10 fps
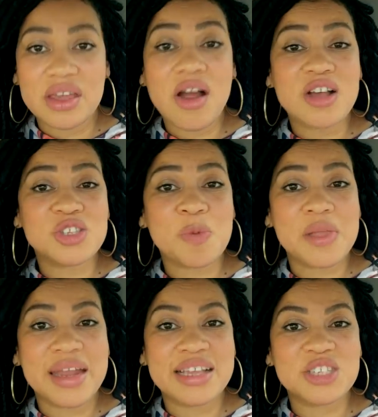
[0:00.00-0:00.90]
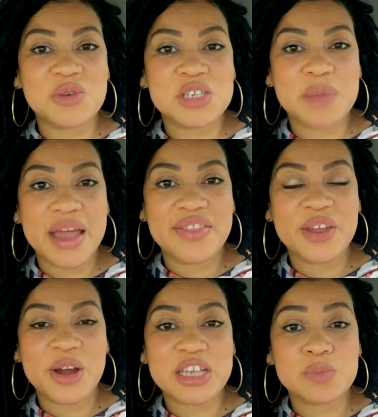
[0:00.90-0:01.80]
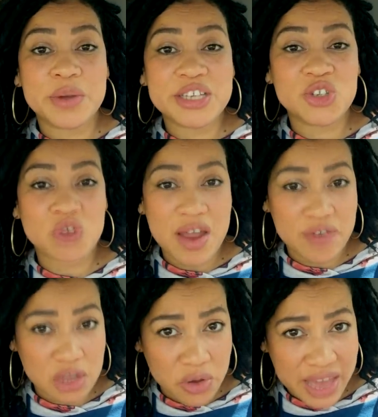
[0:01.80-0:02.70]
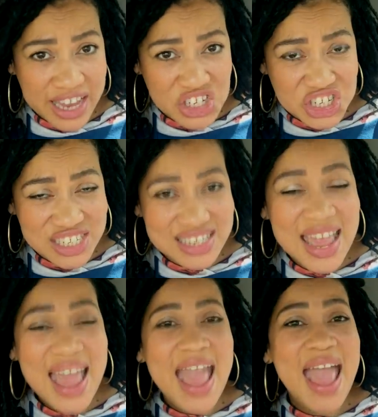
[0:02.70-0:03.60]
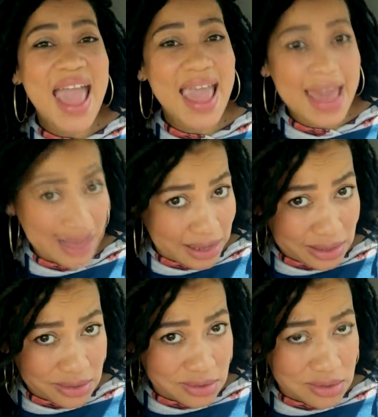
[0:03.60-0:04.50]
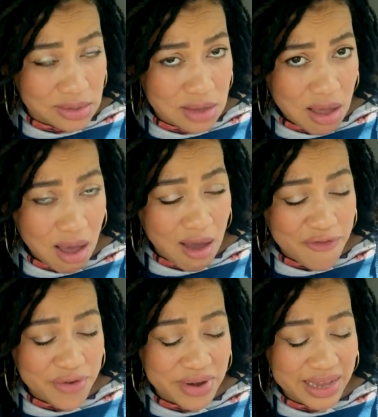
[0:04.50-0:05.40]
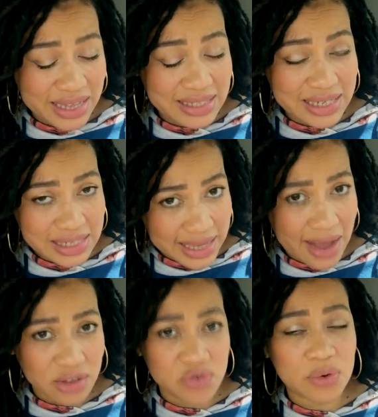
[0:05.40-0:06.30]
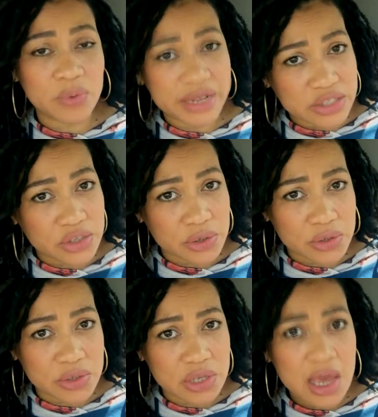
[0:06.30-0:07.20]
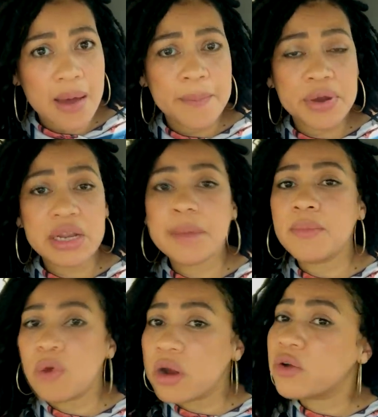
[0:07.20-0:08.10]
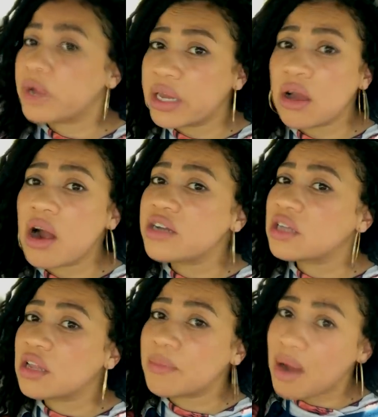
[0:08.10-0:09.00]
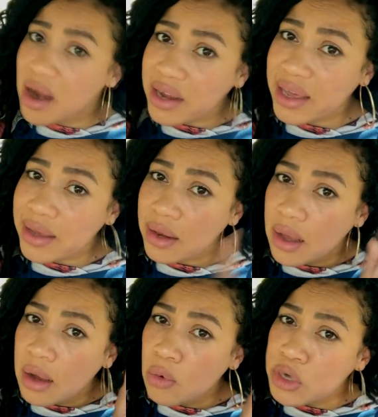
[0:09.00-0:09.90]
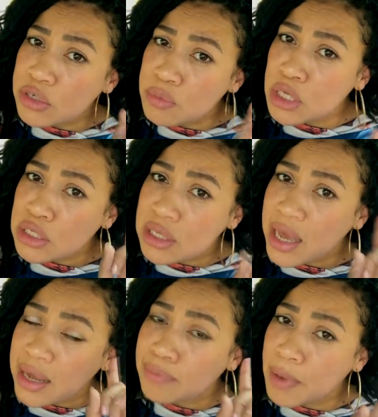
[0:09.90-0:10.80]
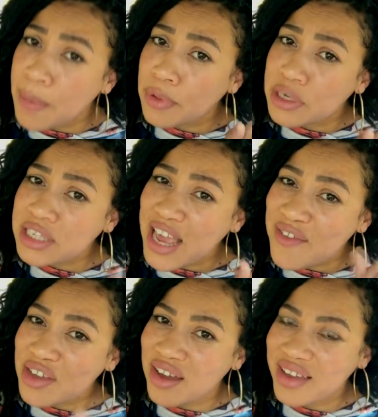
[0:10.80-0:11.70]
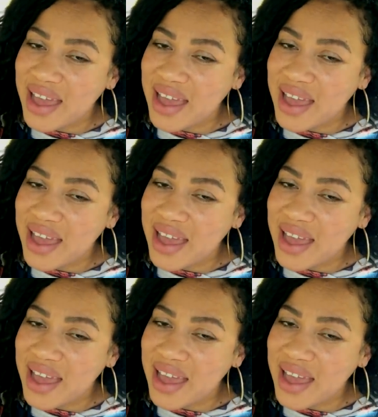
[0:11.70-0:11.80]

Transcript: They're also planning to expand their express driver locations and offering discounts for rentals, putting more green cars on the market, which means that people are saving on